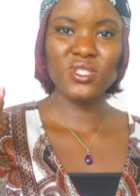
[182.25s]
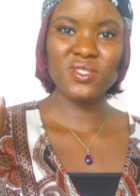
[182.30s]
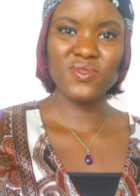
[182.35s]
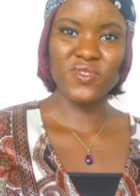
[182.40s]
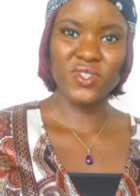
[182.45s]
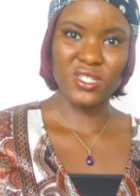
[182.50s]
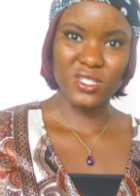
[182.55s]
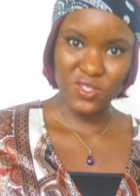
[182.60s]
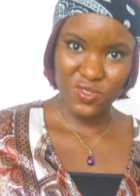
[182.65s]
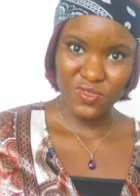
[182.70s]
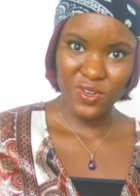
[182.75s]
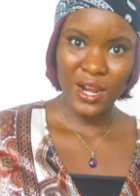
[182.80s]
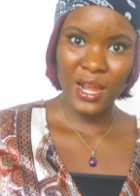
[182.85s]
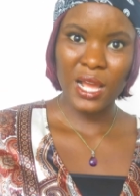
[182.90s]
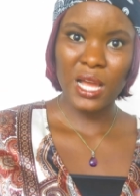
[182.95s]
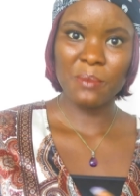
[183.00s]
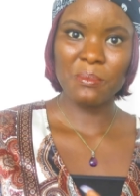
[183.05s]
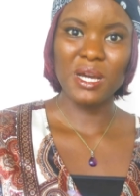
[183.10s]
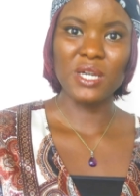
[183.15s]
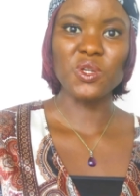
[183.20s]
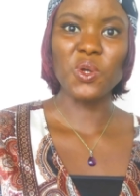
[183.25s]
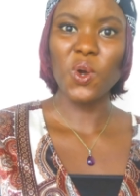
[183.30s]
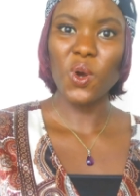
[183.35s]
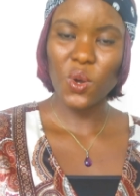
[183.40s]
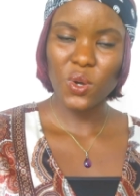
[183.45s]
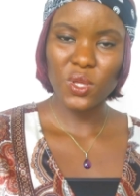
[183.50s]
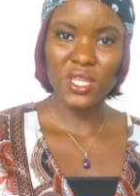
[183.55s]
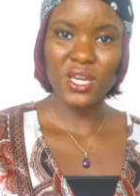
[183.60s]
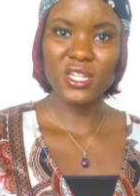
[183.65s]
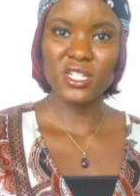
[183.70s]
post for the gram and
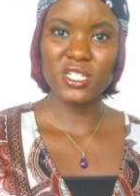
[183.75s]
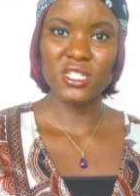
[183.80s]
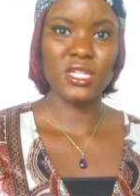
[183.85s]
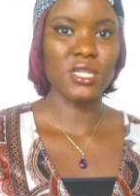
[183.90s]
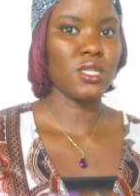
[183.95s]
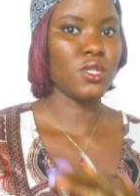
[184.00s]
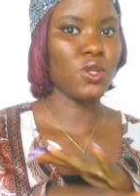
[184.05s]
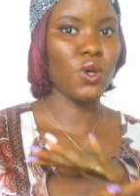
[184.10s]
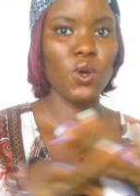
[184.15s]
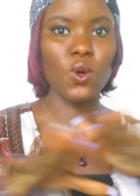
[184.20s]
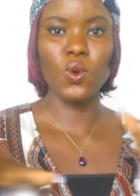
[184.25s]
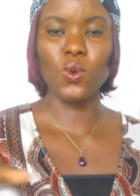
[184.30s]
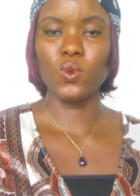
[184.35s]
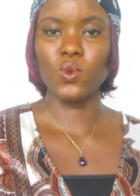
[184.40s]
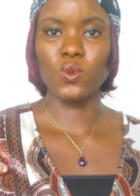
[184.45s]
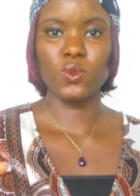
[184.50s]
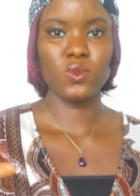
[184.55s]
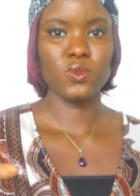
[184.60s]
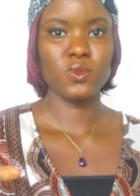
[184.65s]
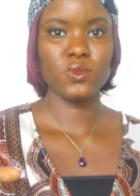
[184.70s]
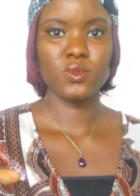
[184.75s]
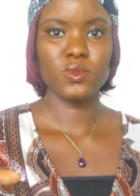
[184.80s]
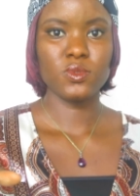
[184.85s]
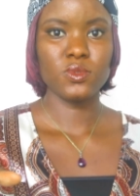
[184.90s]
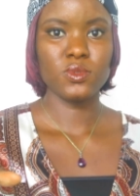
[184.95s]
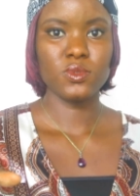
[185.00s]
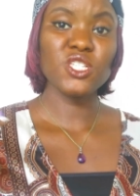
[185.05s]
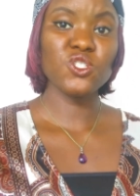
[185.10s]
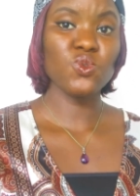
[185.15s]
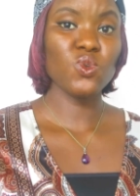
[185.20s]
all that shit no
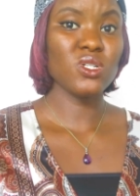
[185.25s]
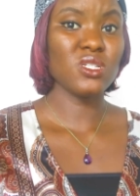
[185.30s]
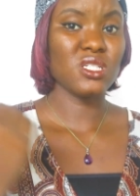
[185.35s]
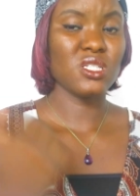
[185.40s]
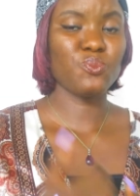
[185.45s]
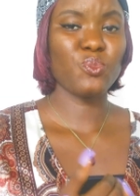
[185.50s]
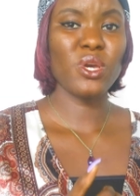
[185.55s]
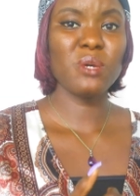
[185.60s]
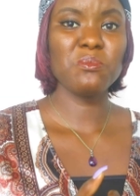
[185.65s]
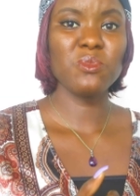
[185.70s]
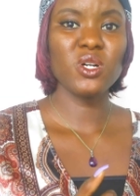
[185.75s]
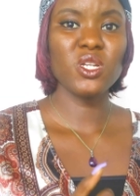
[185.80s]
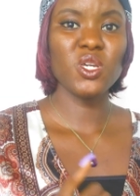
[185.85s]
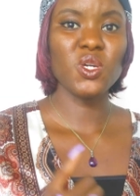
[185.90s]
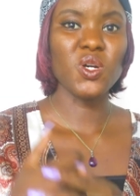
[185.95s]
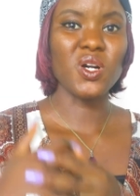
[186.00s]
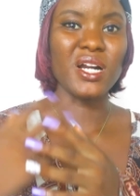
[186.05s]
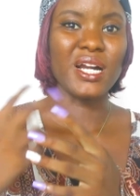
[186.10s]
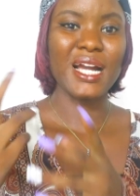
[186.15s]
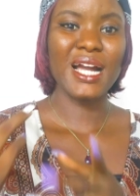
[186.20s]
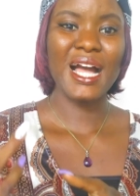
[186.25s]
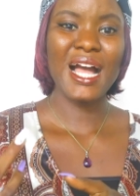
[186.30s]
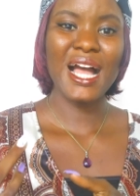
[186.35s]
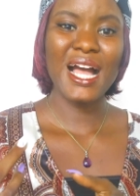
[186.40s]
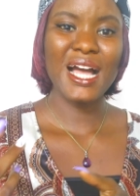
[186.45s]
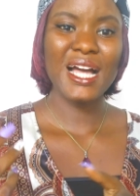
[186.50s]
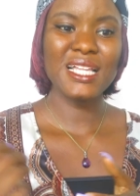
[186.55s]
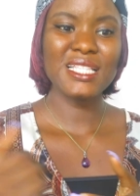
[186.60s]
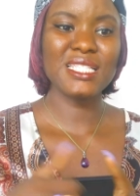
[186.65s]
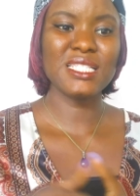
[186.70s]
in case you want to spend money on
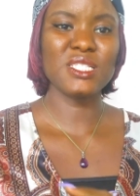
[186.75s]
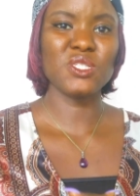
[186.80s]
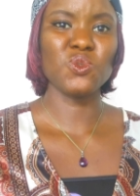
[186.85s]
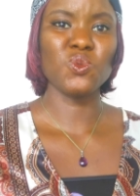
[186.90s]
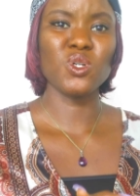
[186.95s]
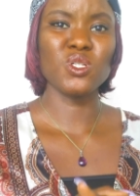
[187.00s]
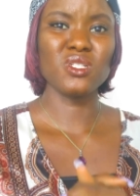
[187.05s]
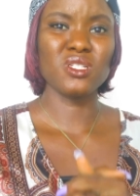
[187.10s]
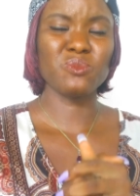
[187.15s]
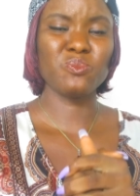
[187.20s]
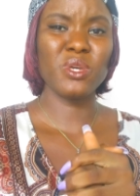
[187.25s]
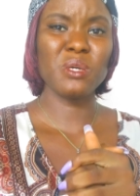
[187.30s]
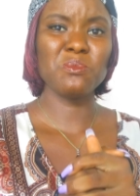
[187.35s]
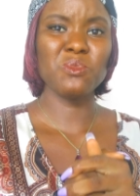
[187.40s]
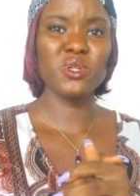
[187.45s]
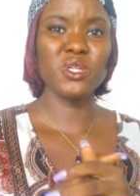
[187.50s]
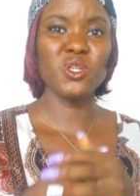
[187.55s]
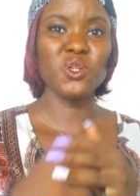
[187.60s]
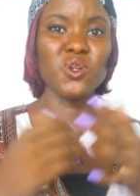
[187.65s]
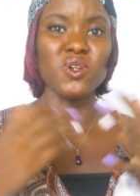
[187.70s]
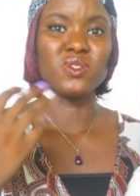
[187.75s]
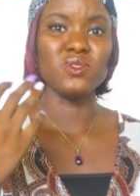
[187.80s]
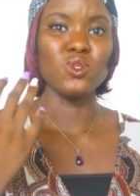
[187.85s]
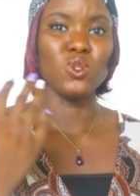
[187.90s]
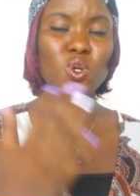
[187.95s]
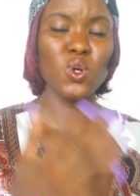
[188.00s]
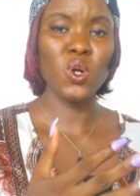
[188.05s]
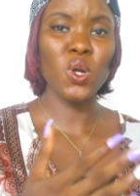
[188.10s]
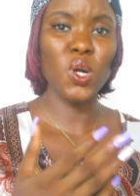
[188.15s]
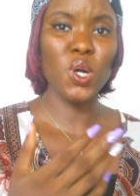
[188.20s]
cards you want to spend money
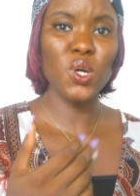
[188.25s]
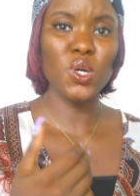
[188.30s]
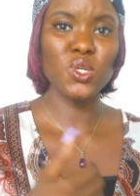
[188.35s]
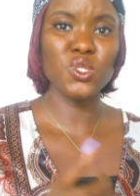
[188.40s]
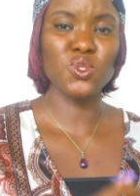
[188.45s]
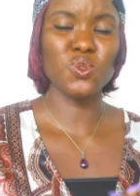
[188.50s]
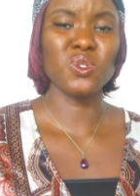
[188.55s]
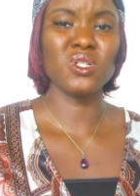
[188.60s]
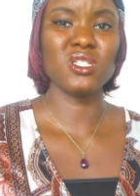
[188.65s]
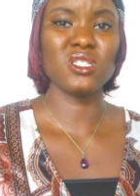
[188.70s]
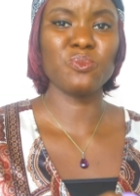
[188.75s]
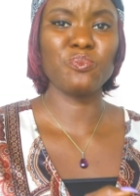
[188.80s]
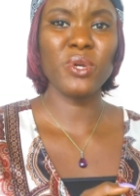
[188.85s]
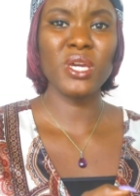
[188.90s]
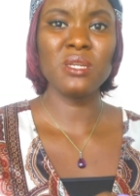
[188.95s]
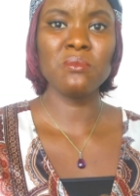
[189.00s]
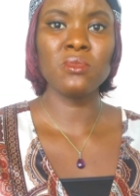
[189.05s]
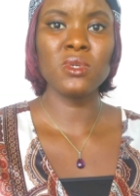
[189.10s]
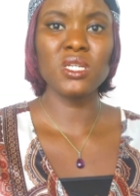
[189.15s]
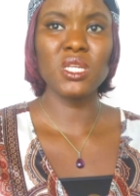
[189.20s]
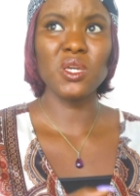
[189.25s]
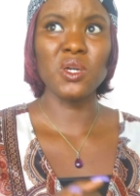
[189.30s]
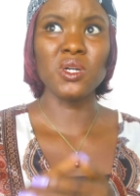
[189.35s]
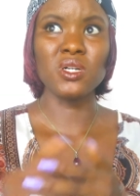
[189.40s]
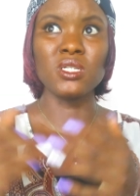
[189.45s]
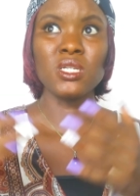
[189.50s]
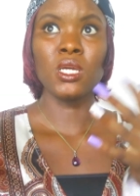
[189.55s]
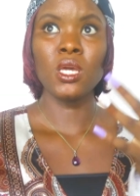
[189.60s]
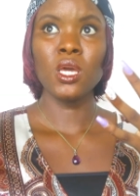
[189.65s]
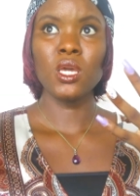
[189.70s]
on logos you want to spend money
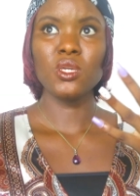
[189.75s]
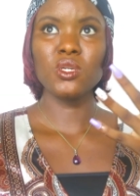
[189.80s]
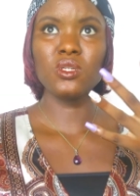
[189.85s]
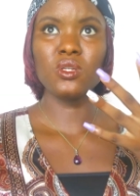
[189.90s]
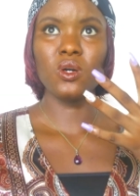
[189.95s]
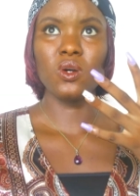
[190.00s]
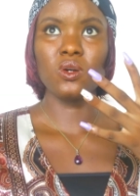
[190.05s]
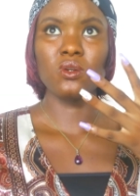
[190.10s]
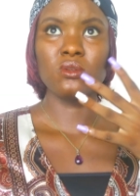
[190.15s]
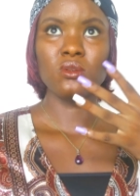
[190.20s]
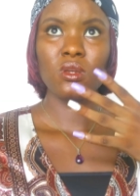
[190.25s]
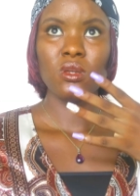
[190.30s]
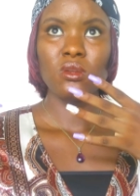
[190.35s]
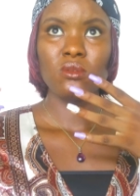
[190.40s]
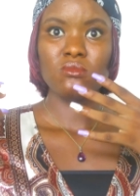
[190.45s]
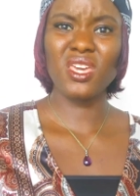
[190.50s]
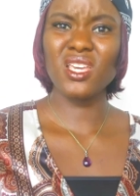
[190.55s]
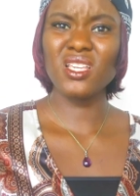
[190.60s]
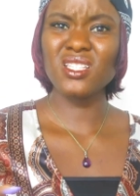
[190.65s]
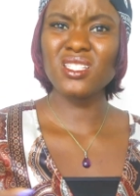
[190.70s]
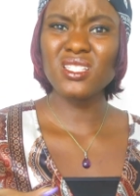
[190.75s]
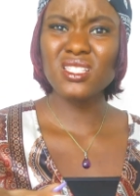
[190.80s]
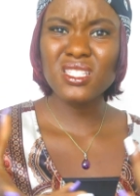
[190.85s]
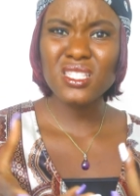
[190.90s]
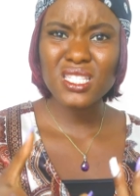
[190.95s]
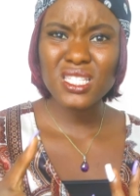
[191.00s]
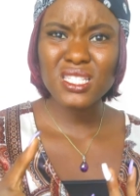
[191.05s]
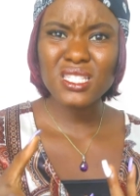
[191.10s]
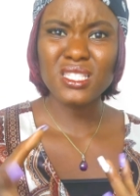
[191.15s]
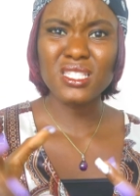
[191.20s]
on you know
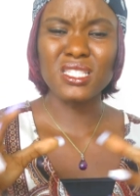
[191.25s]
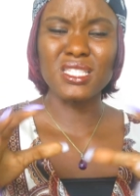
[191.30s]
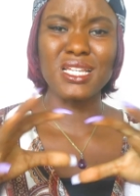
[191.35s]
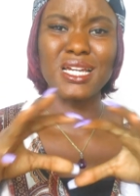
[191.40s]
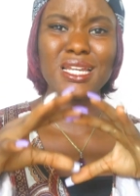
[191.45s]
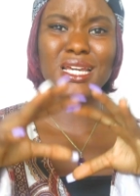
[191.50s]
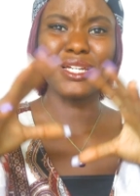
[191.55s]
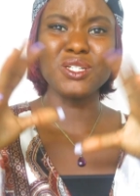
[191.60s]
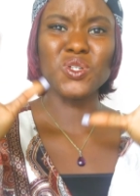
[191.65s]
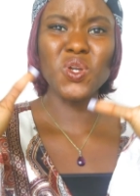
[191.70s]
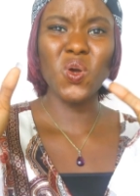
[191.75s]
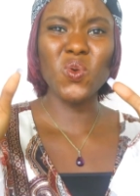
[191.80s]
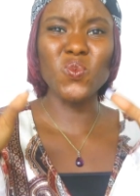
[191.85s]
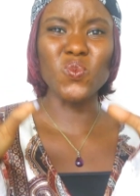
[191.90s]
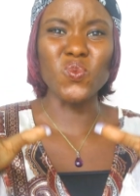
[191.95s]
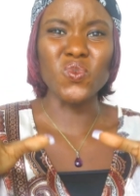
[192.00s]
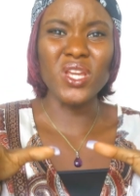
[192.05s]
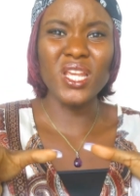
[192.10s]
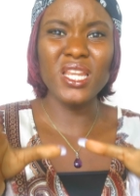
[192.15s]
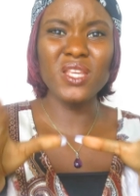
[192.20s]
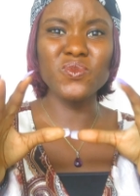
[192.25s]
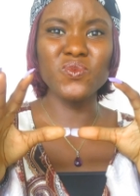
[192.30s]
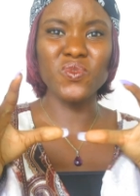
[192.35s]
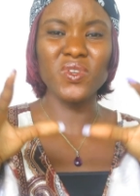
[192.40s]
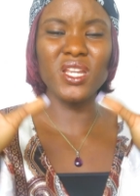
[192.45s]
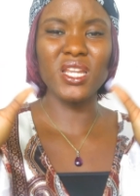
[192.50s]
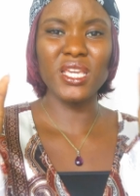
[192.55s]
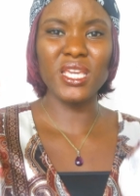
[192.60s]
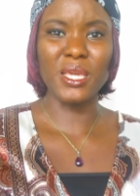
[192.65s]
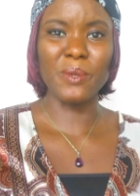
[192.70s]
things that are not really
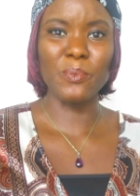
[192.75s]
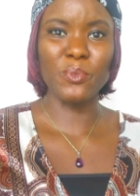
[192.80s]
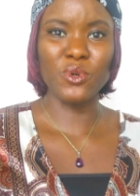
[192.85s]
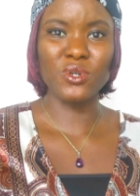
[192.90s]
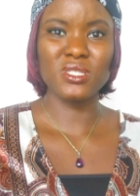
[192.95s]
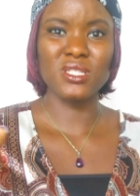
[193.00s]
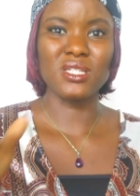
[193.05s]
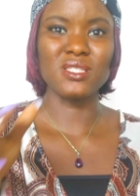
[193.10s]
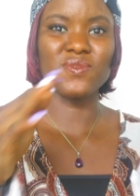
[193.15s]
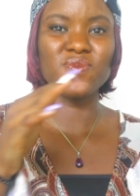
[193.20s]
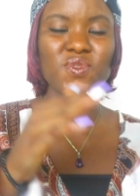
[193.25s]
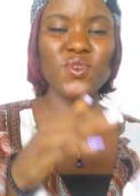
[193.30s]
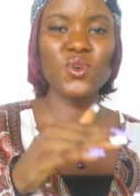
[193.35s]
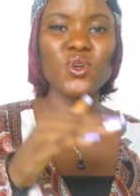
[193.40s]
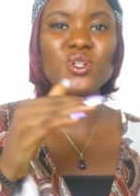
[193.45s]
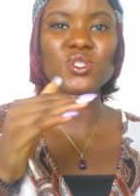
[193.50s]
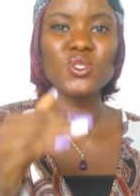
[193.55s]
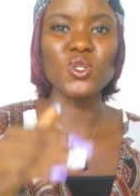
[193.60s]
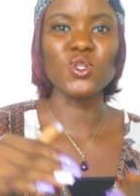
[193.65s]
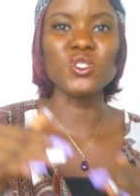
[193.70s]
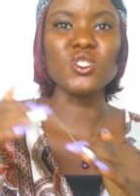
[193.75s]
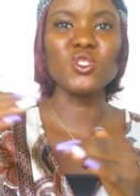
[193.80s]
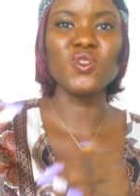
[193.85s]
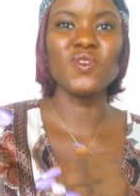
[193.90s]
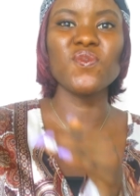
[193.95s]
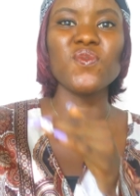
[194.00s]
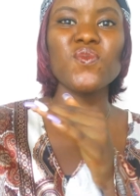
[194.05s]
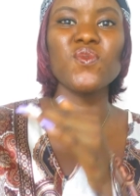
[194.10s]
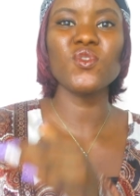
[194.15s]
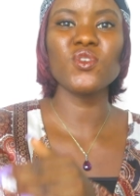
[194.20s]
really important focus on
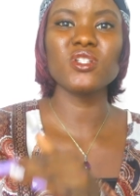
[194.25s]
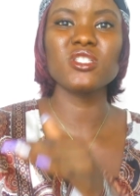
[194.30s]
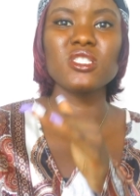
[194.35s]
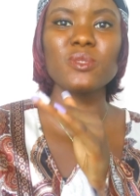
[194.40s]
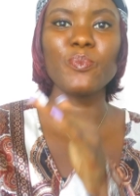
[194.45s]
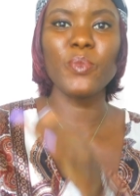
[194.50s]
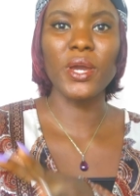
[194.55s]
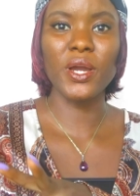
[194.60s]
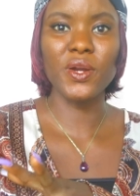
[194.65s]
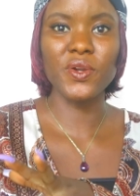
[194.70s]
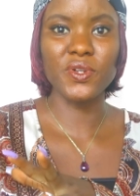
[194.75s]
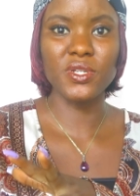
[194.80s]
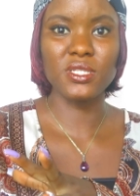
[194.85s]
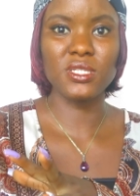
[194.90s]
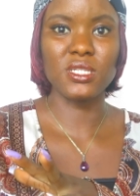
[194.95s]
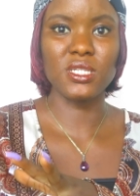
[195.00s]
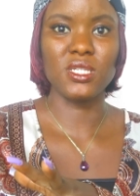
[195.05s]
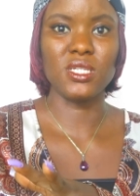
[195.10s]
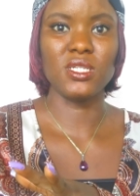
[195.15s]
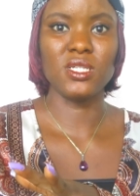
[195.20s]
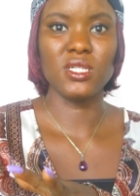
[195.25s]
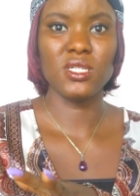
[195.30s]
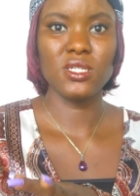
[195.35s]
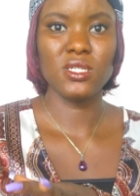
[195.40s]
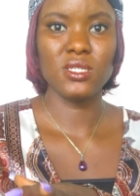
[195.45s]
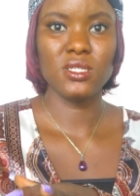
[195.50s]
your first priority